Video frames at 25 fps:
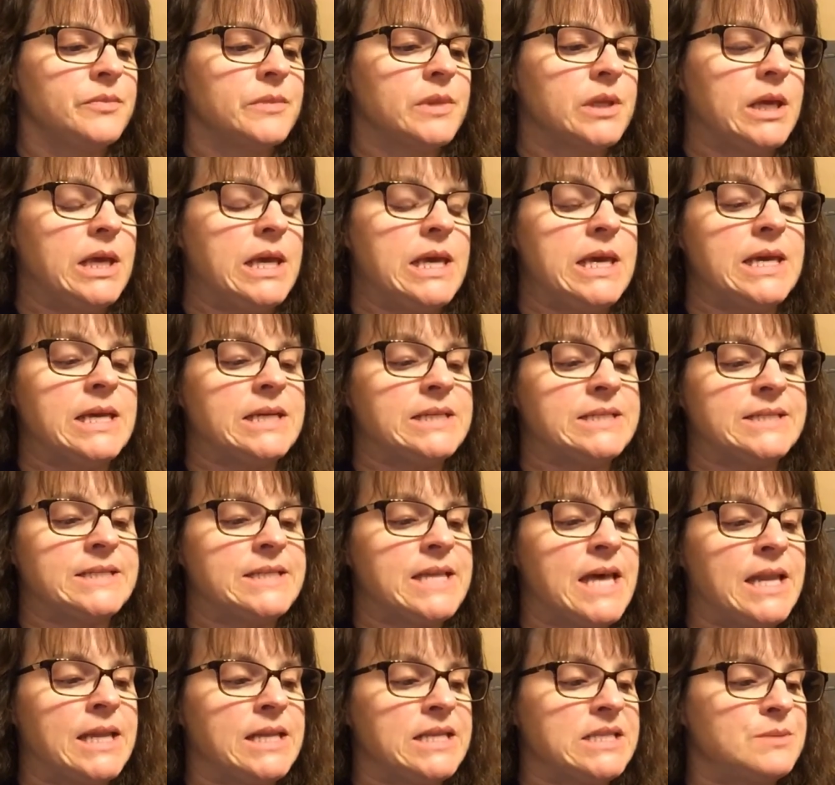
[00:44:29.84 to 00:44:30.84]
He has
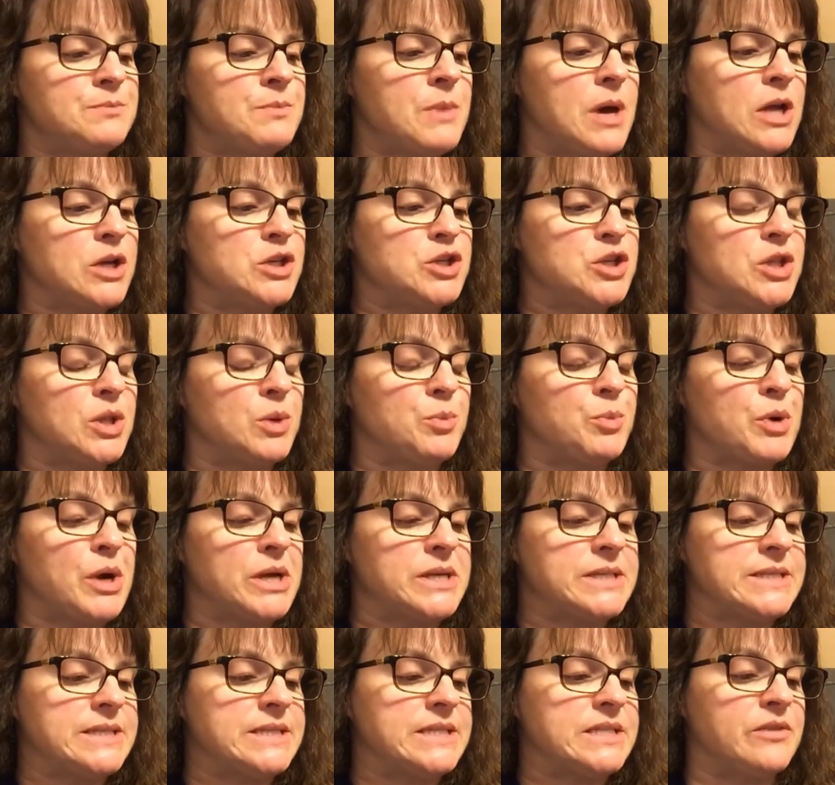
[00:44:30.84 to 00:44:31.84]
said as much in the
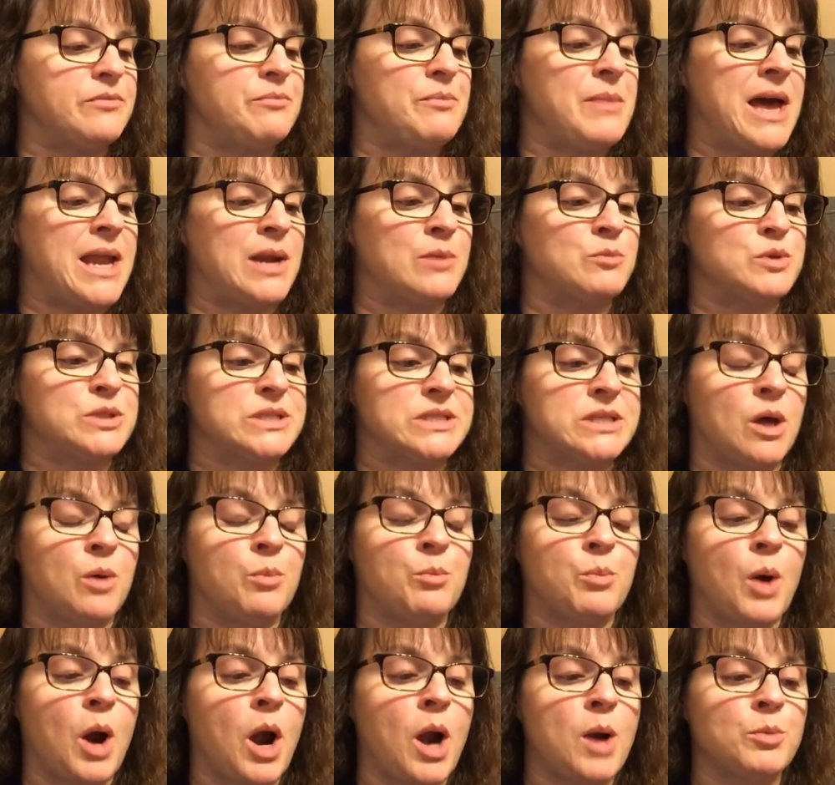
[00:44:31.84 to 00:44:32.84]
presence of Mademoiselle
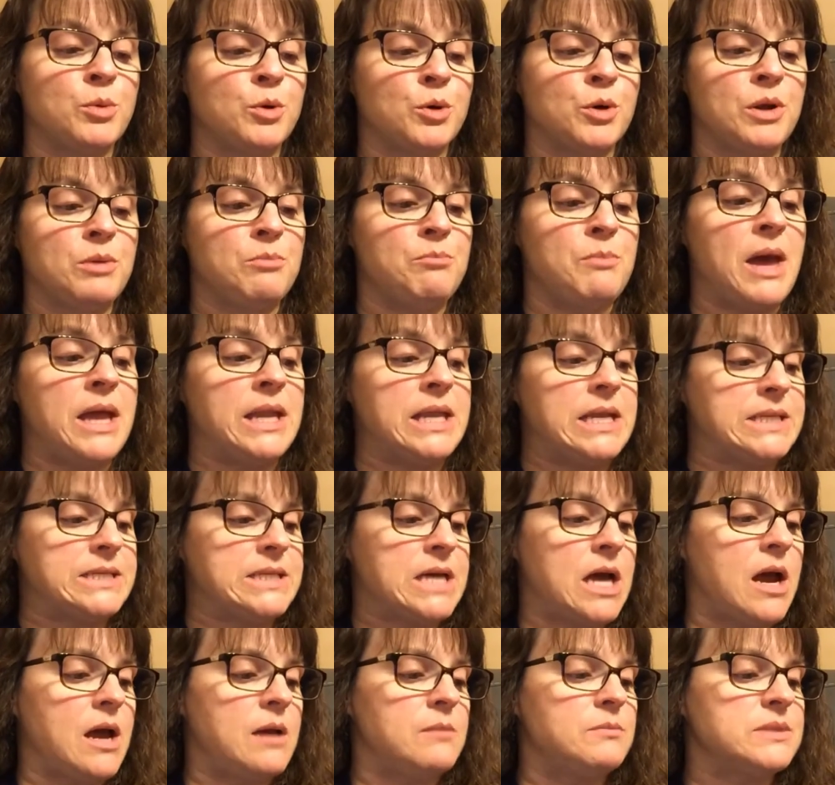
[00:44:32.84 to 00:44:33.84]
Barbary many
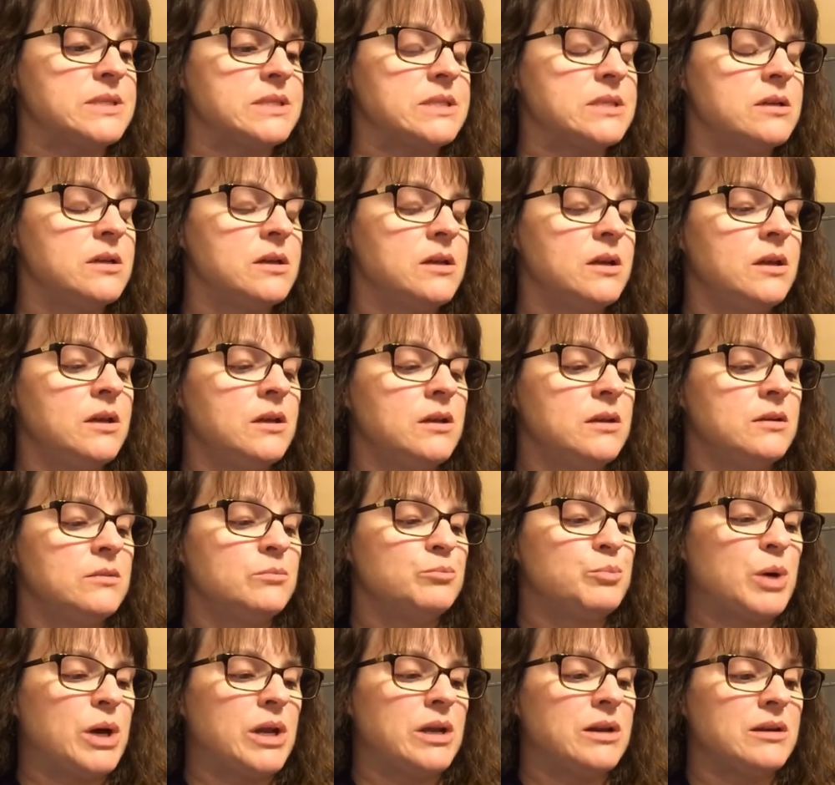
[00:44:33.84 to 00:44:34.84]
times.
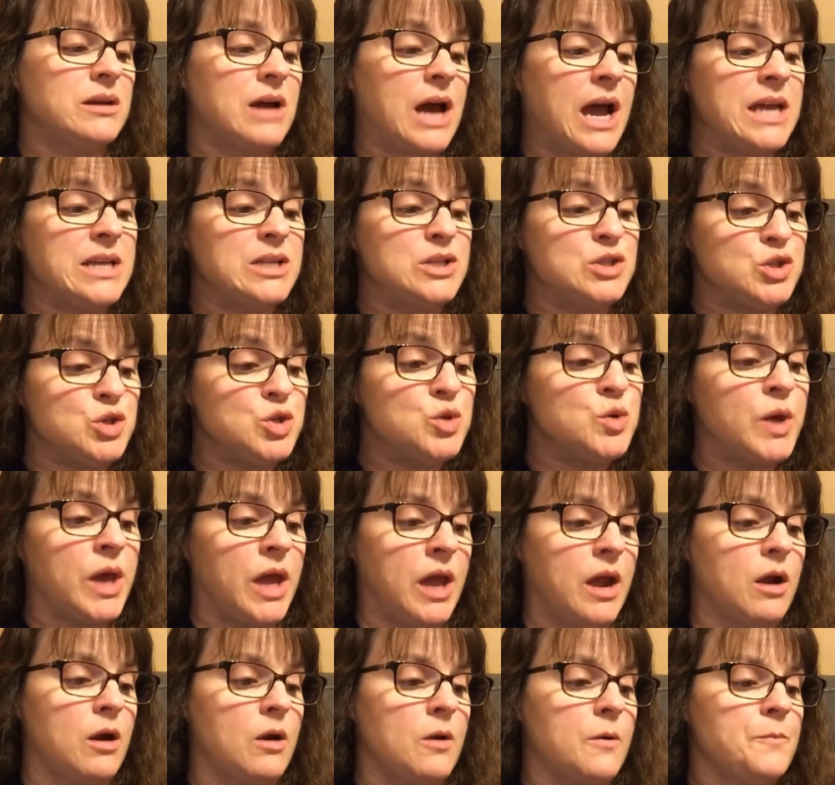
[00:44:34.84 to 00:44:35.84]
But I do
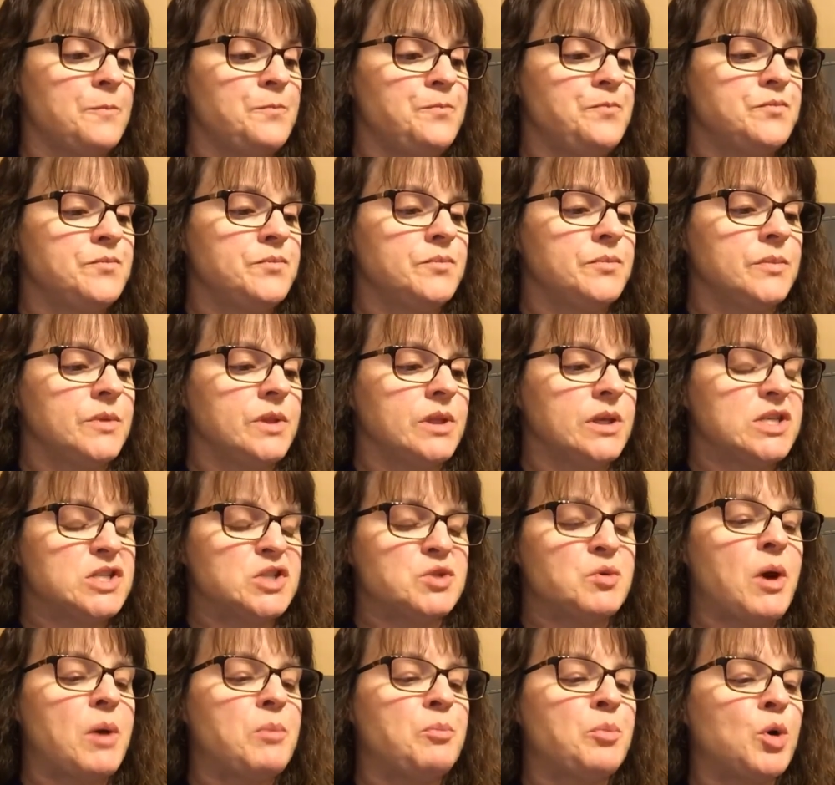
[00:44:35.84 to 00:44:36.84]
care.
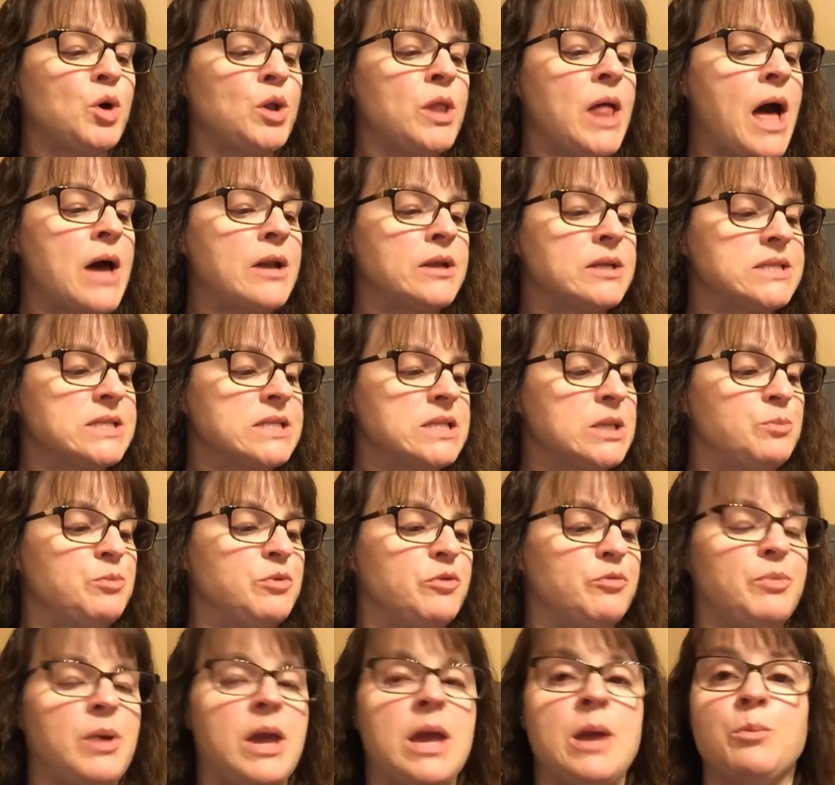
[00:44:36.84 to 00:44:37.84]
So I pull out a slip
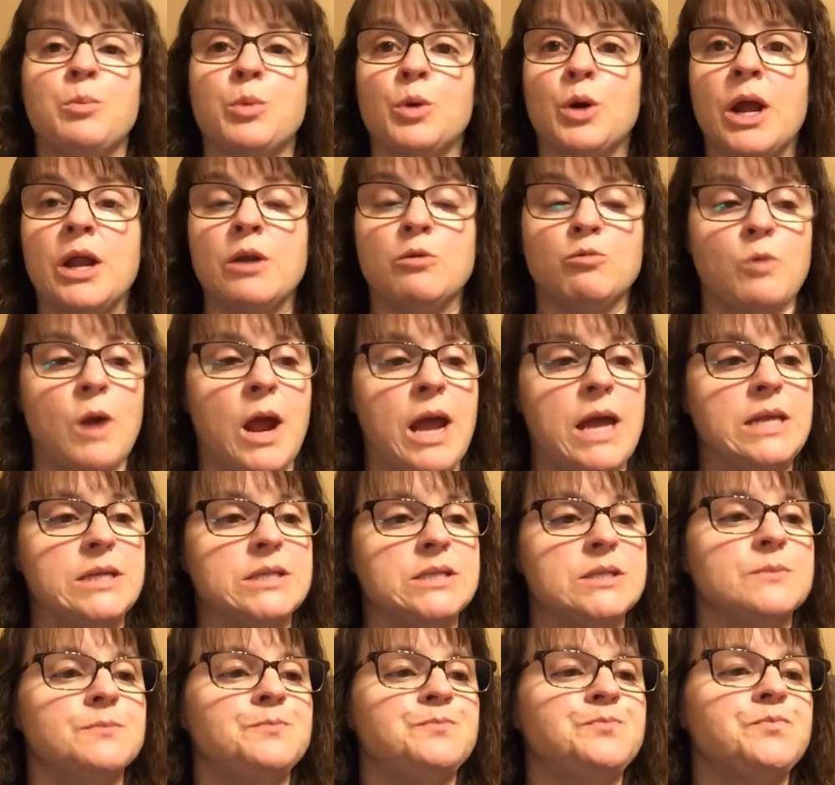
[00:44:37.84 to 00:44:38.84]
of paper and
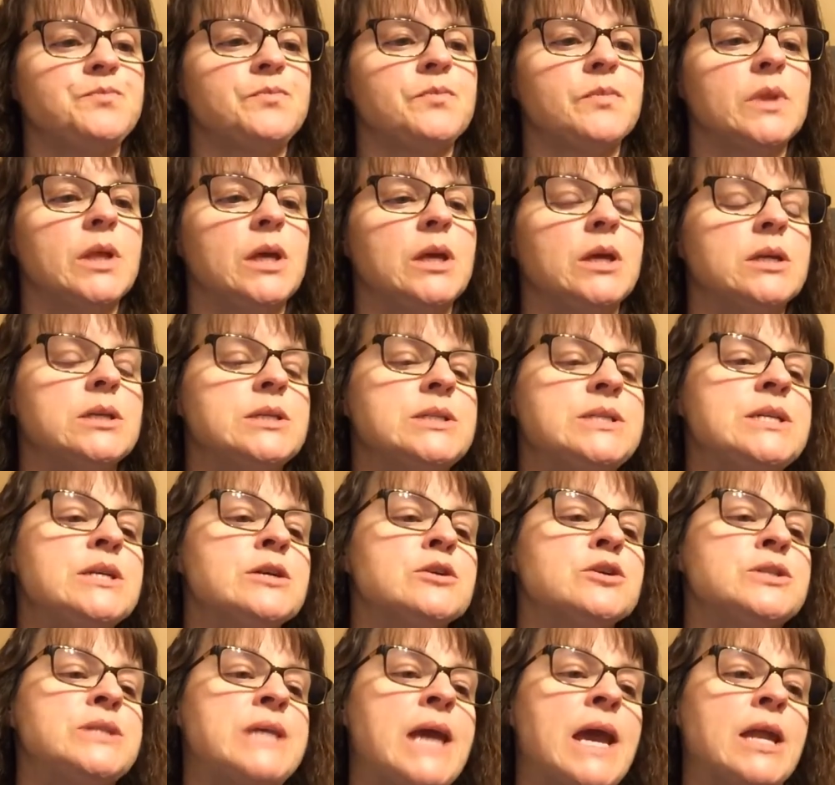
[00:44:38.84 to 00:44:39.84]
write,
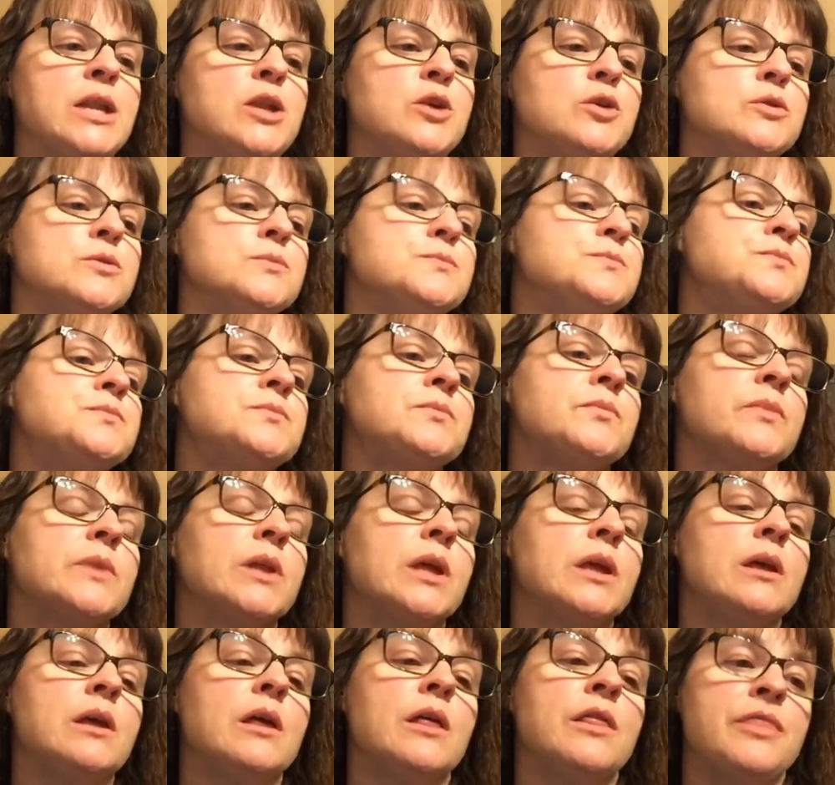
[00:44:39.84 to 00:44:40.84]
Dear Daniel,
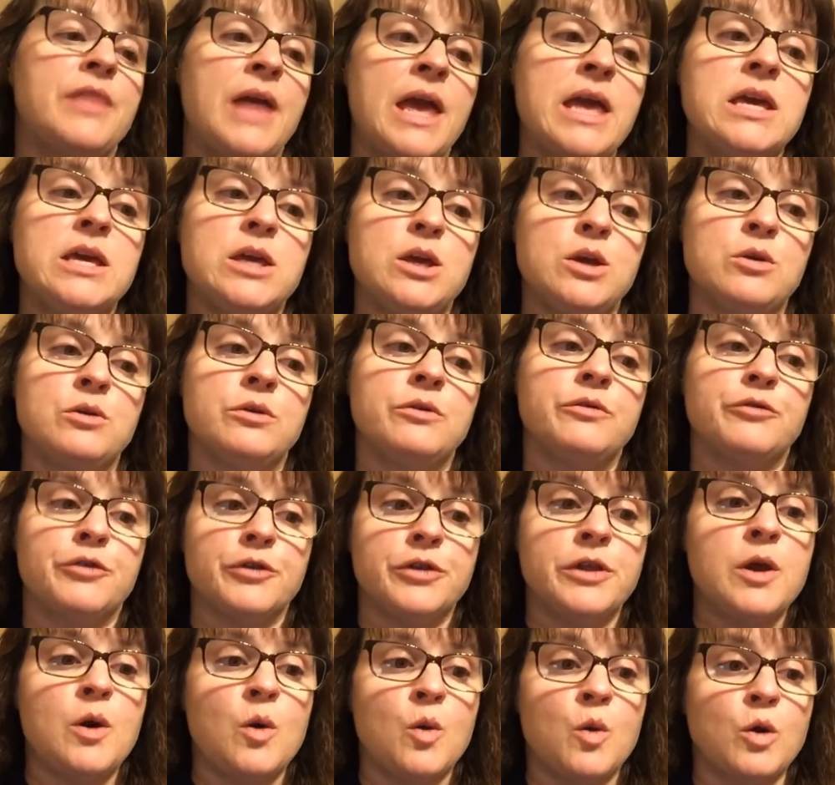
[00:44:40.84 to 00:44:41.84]
Thank you for
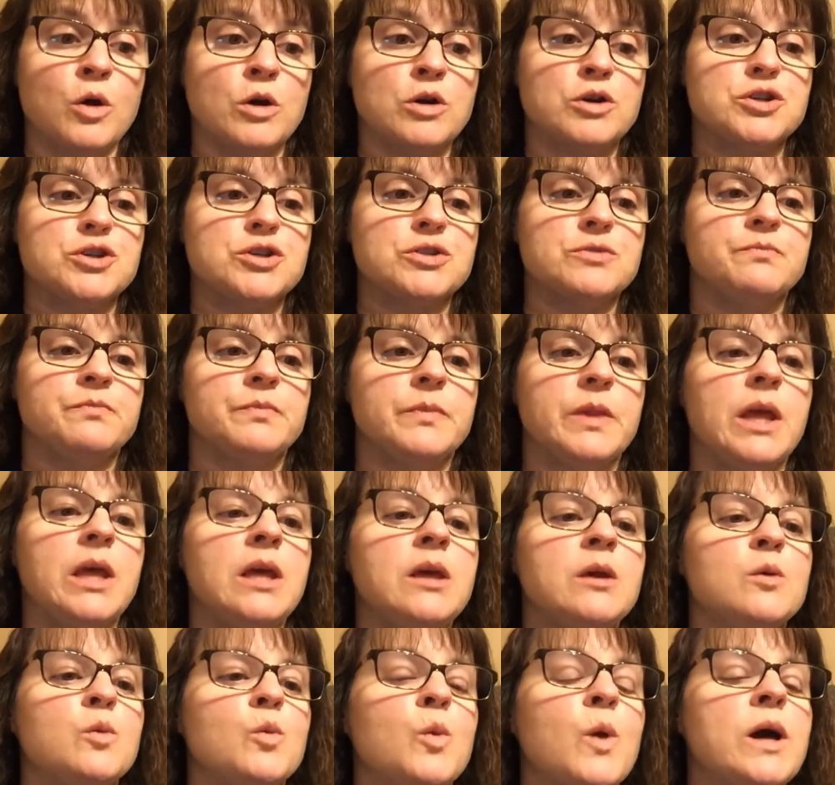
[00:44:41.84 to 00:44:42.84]
the orange.
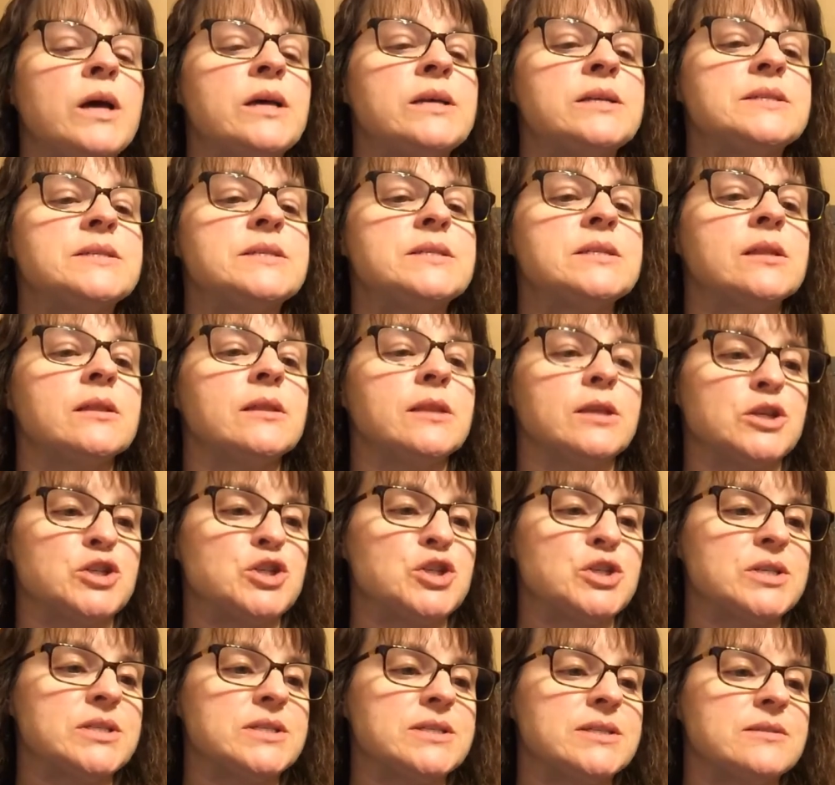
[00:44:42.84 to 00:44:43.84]
It was
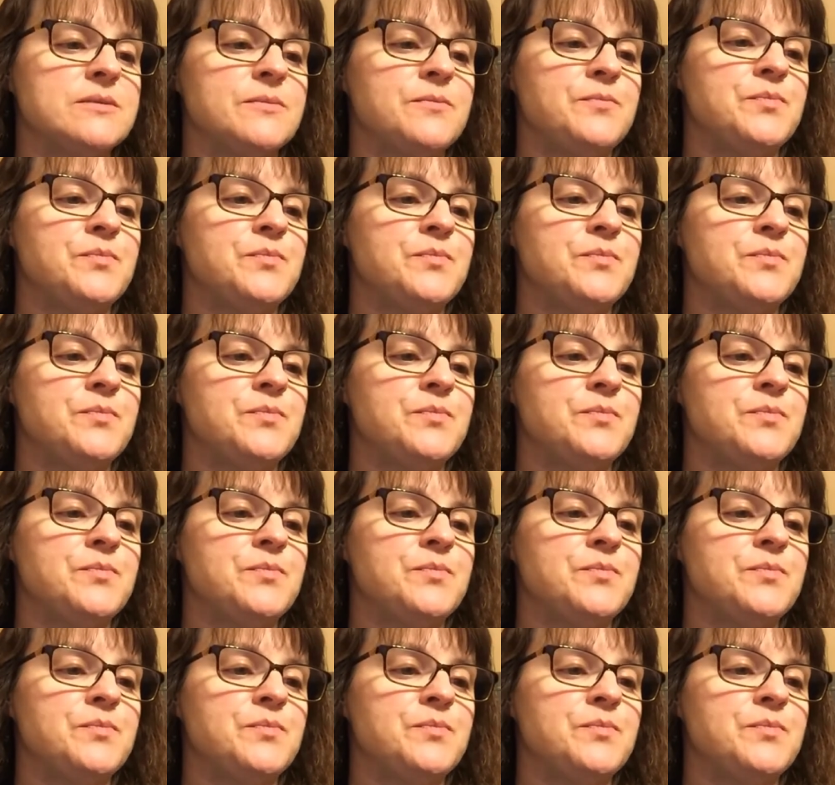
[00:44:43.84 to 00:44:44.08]
delicious.